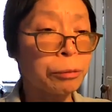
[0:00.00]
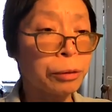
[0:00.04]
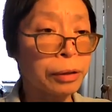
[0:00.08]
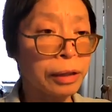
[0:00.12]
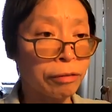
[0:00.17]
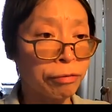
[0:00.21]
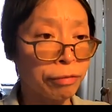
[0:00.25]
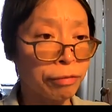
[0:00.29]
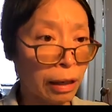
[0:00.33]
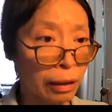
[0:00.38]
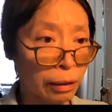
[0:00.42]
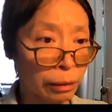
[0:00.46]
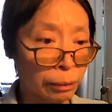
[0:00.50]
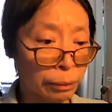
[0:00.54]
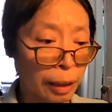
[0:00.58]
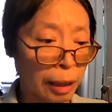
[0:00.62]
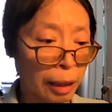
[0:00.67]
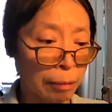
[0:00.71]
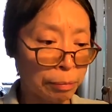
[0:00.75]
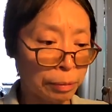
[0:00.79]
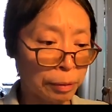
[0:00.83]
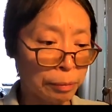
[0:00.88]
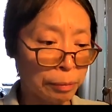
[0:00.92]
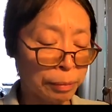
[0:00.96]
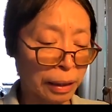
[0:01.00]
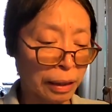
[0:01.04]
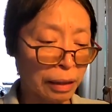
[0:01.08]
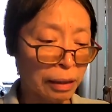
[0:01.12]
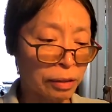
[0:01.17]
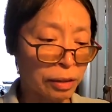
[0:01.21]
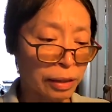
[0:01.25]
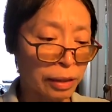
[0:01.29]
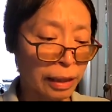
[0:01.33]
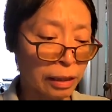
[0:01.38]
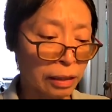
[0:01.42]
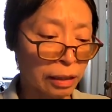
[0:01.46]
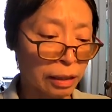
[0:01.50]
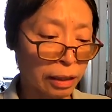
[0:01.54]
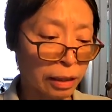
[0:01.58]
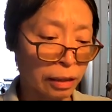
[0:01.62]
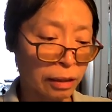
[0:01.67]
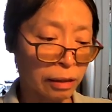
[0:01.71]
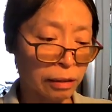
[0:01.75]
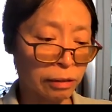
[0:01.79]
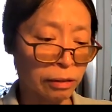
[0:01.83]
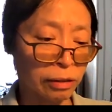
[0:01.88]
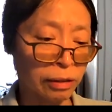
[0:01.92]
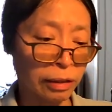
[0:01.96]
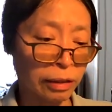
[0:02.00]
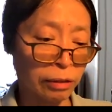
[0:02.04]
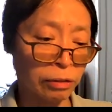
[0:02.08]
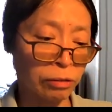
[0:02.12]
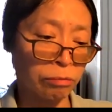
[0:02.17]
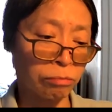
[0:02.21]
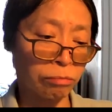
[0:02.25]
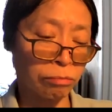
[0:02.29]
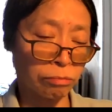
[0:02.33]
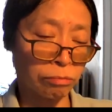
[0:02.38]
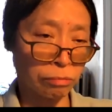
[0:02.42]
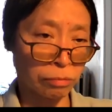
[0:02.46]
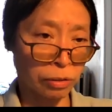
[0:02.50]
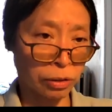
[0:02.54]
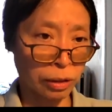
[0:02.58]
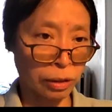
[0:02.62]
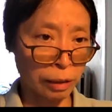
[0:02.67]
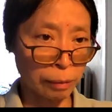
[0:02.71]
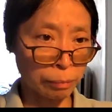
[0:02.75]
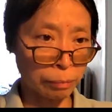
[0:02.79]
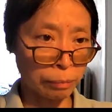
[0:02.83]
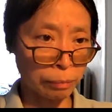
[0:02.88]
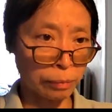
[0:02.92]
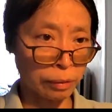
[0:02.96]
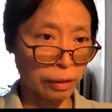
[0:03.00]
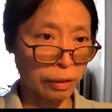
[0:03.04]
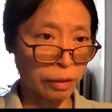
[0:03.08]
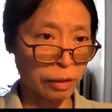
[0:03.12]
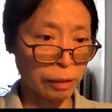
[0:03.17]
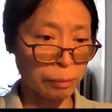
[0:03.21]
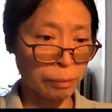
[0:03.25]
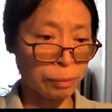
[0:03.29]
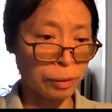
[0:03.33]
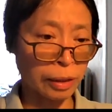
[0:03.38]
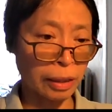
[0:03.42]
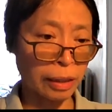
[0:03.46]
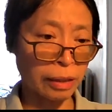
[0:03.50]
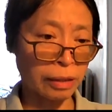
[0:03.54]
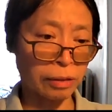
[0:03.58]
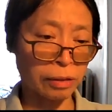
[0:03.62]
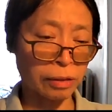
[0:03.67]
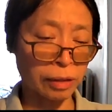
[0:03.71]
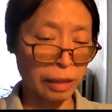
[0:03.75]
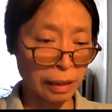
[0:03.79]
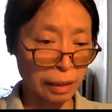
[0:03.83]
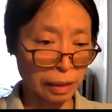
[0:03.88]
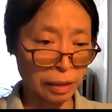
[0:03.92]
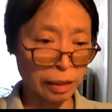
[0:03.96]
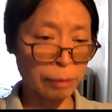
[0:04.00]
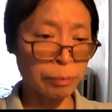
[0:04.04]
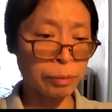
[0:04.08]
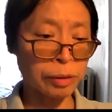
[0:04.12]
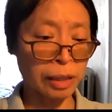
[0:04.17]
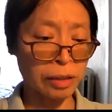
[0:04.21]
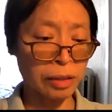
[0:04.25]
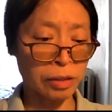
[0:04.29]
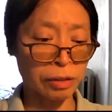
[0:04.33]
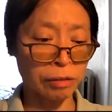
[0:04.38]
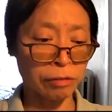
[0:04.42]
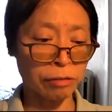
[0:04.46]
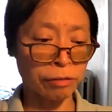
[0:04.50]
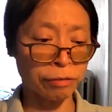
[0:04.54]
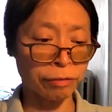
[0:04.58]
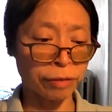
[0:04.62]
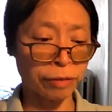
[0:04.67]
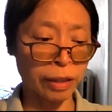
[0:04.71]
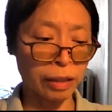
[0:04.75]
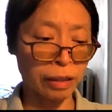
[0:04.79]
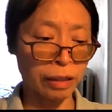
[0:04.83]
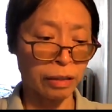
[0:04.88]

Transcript: really follow up, because it seems as if